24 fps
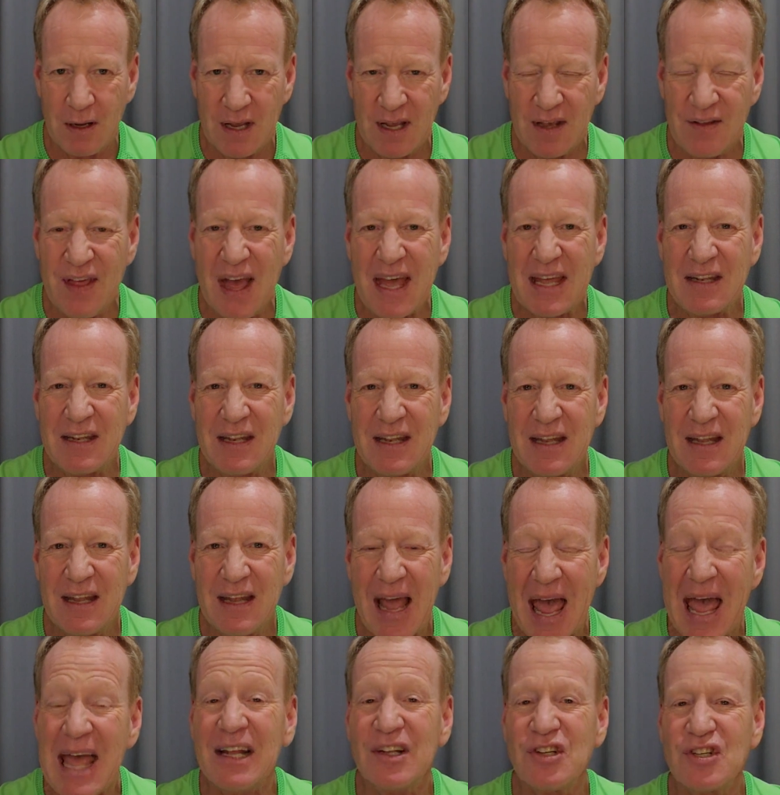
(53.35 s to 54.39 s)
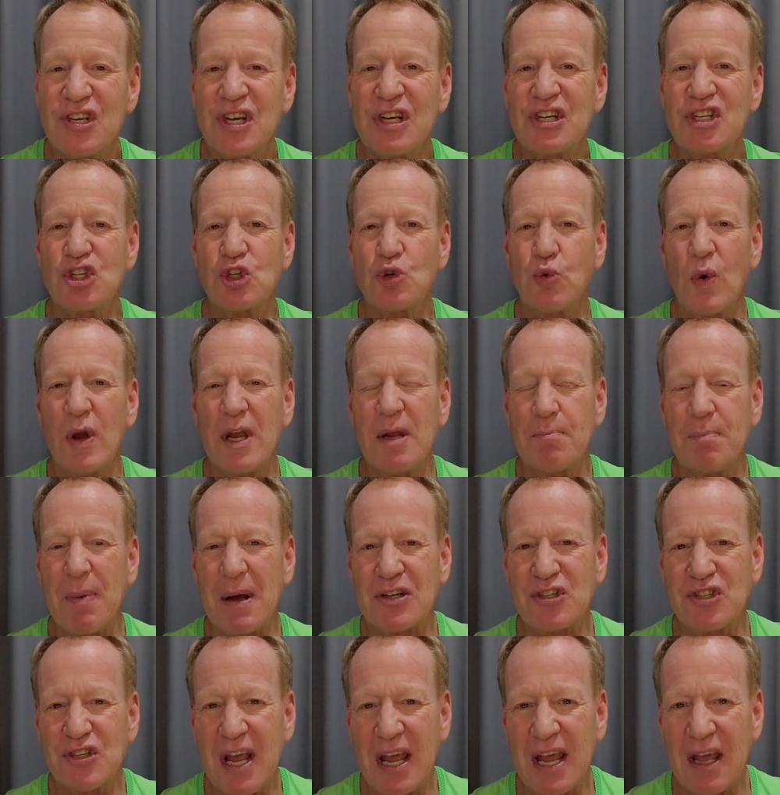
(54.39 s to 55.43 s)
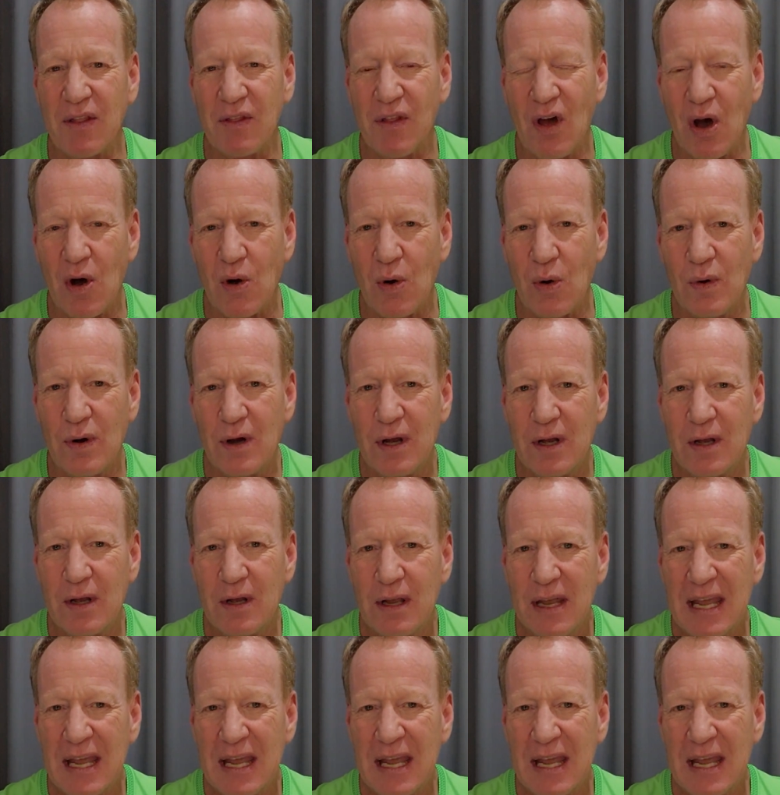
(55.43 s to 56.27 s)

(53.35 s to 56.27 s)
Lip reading: He then ends his tweet by saying, though,